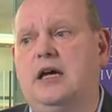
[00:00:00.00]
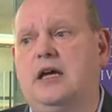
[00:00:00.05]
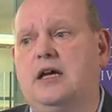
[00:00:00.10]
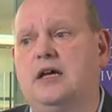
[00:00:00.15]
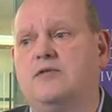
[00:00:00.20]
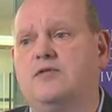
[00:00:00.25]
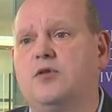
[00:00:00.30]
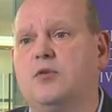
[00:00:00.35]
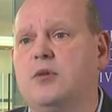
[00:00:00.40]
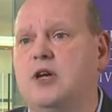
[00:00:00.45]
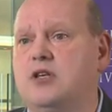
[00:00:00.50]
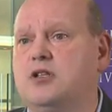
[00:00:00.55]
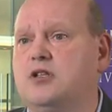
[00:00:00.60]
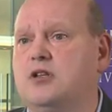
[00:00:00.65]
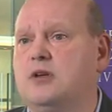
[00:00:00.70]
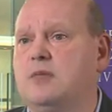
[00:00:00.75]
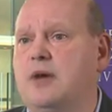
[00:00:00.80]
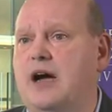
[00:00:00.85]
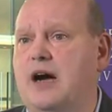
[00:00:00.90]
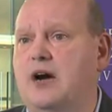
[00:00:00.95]

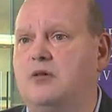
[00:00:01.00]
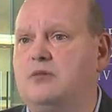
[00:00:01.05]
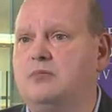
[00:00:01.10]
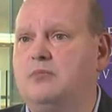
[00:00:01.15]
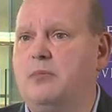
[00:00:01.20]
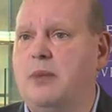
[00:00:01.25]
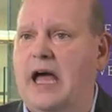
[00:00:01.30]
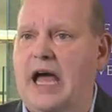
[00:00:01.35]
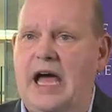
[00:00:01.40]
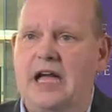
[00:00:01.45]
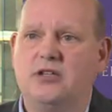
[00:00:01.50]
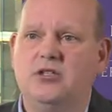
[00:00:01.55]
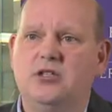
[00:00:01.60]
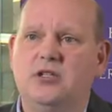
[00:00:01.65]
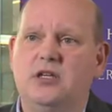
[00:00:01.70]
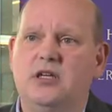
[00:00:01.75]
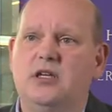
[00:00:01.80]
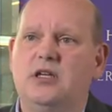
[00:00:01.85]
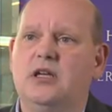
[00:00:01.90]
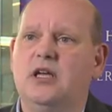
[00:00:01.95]
information about
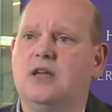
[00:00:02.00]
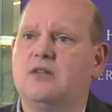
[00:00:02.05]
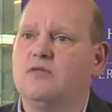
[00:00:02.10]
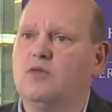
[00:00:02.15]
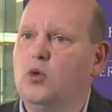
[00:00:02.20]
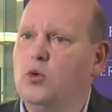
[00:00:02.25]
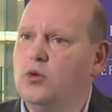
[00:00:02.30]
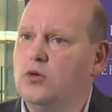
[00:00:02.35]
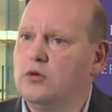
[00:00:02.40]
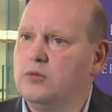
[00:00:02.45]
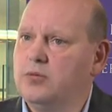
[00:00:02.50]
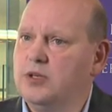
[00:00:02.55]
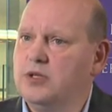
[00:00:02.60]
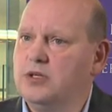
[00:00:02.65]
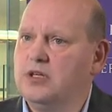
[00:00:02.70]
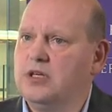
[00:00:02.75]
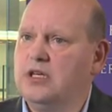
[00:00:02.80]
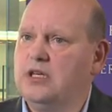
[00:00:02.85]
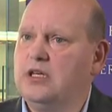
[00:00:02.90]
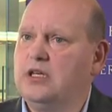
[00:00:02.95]
patching and
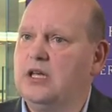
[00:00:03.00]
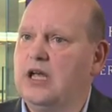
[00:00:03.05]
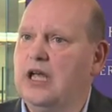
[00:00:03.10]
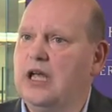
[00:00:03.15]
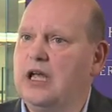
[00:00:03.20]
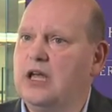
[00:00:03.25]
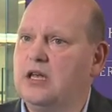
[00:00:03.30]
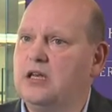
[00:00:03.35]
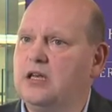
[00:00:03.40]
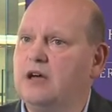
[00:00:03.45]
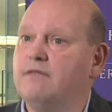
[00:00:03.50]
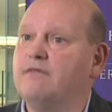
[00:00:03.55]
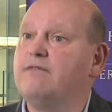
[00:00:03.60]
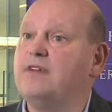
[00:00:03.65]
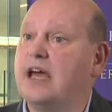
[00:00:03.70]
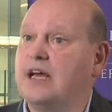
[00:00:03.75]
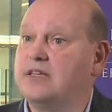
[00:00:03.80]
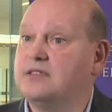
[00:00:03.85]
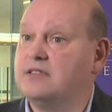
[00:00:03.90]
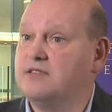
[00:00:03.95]
vulnerability and
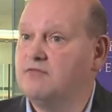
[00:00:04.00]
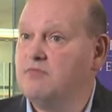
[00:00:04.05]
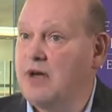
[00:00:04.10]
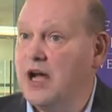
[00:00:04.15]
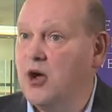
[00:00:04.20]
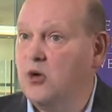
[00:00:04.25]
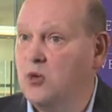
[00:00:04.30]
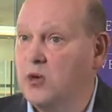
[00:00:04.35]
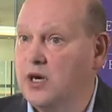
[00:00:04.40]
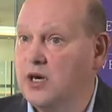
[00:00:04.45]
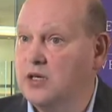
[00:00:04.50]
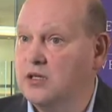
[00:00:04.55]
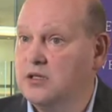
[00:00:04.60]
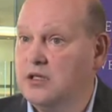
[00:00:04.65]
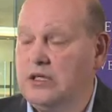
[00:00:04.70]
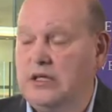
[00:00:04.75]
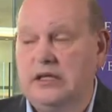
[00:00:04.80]
effects of malware.